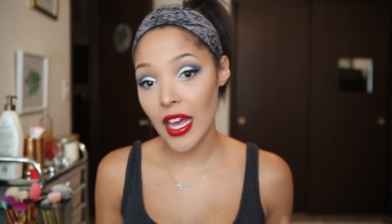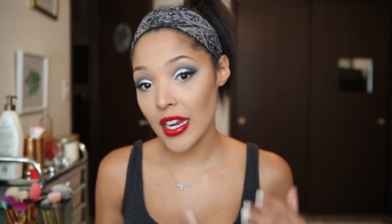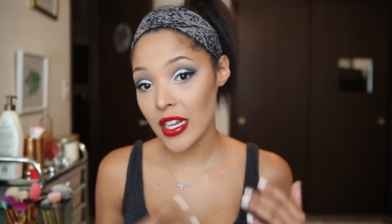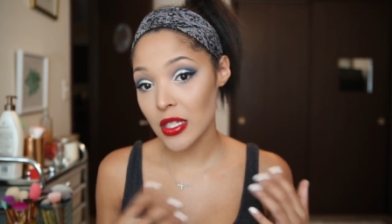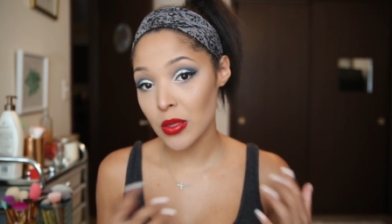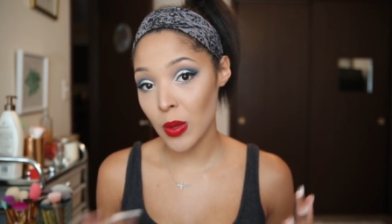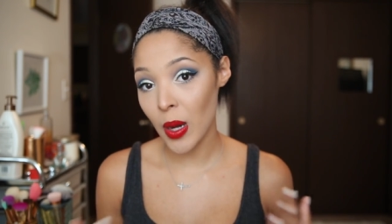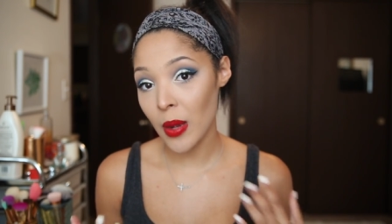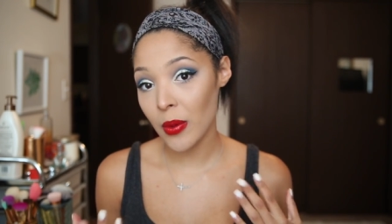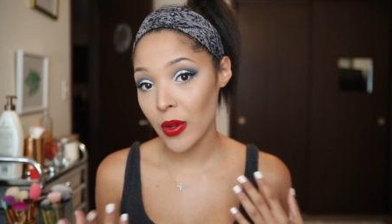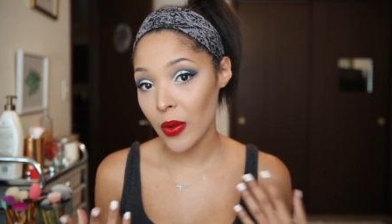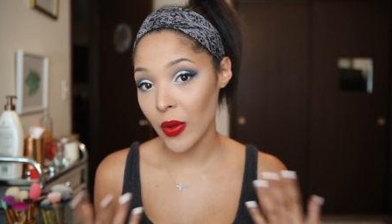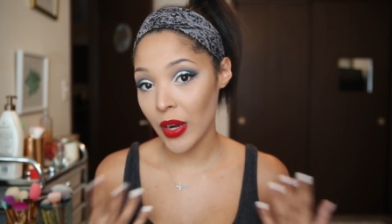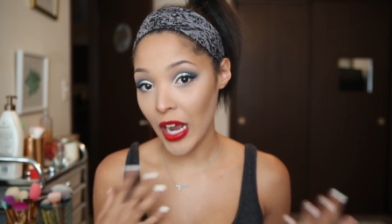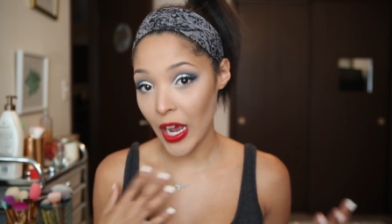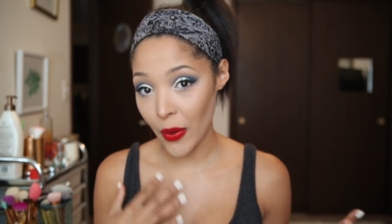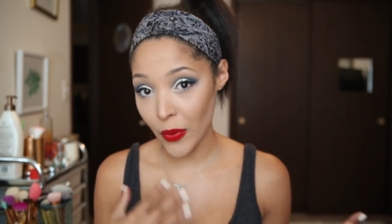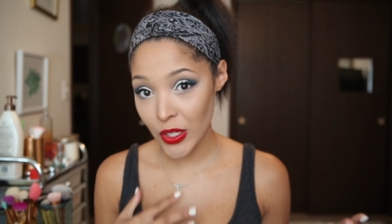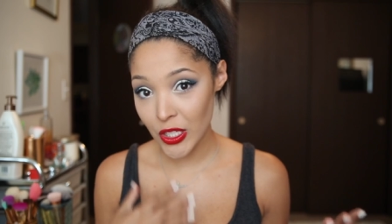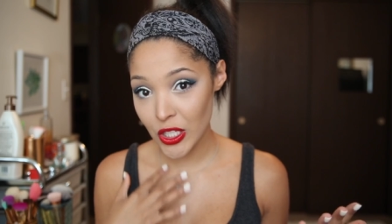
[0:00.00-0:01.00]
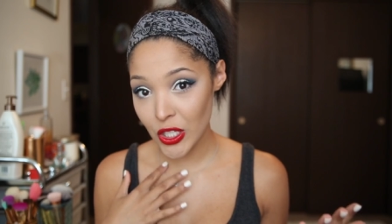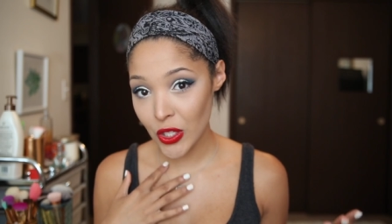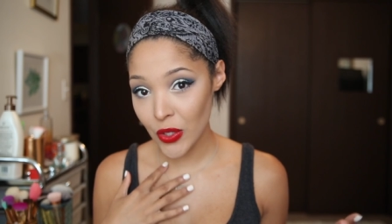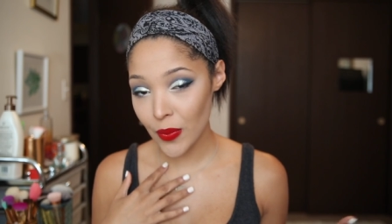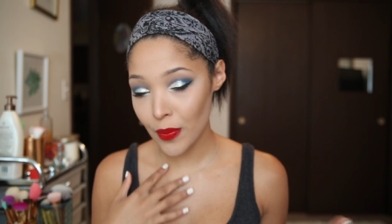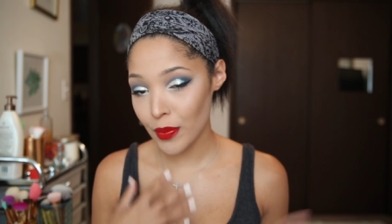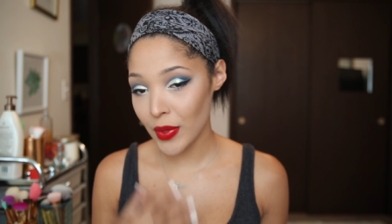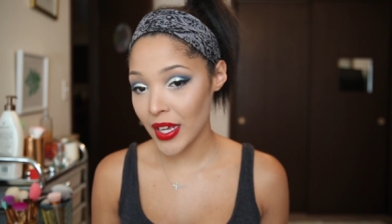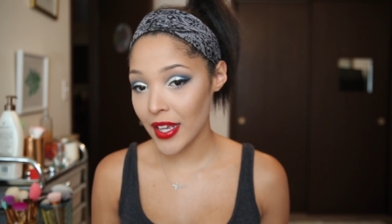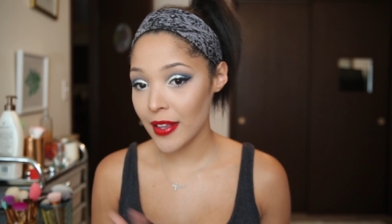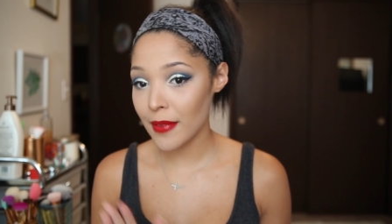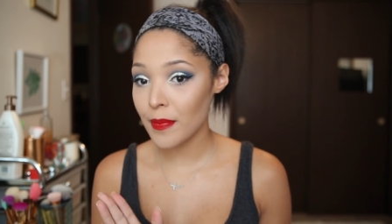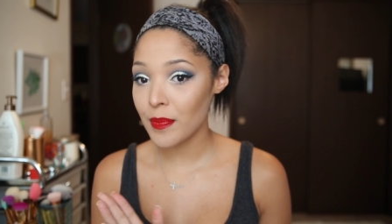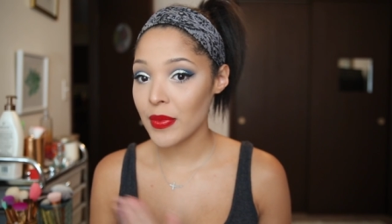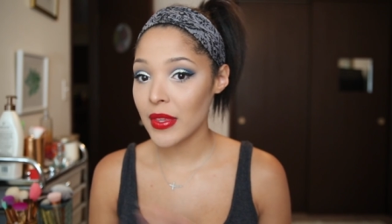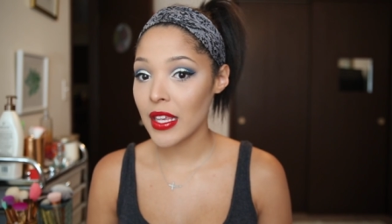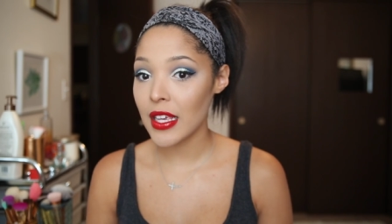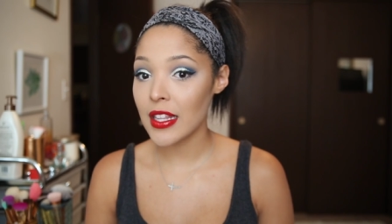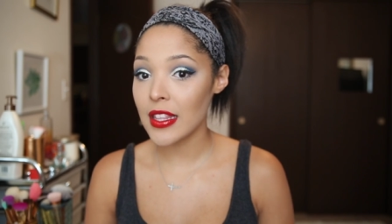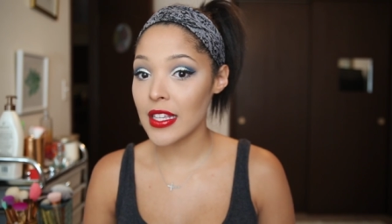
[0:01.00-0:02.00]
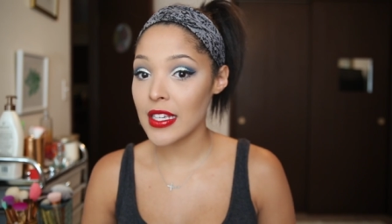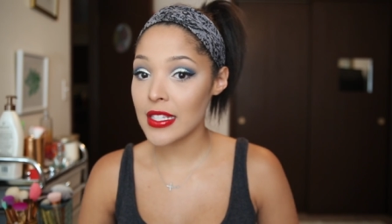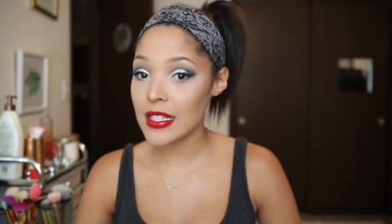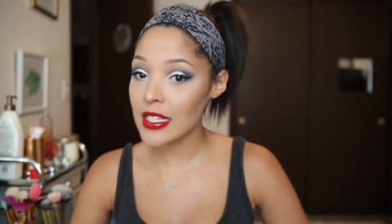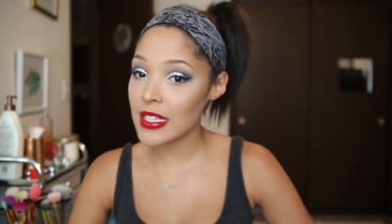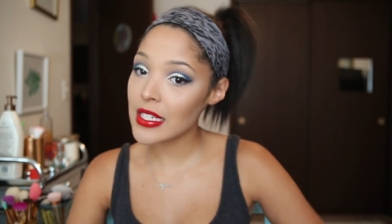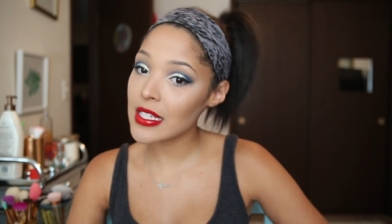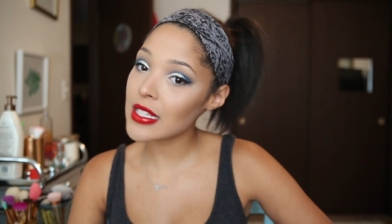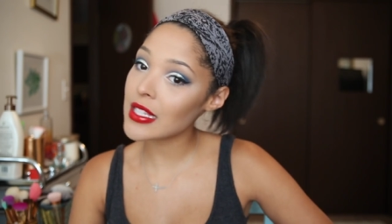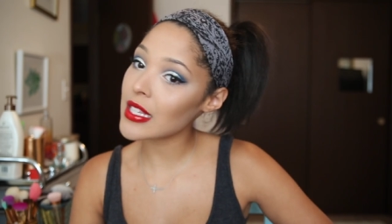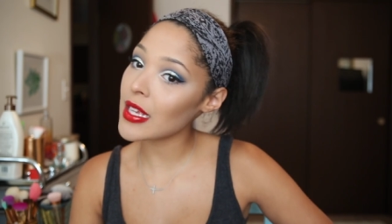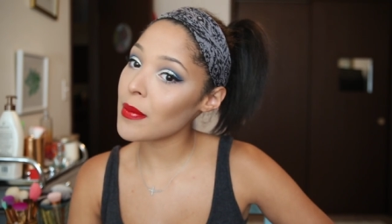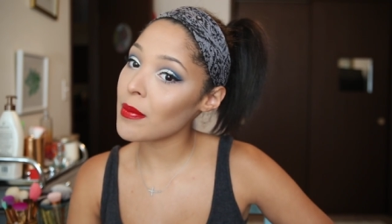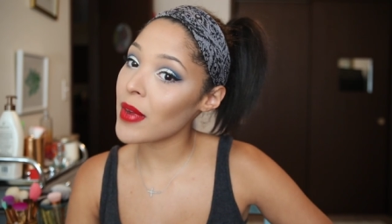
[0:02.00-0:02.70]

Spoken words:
is probably what I would do. But this is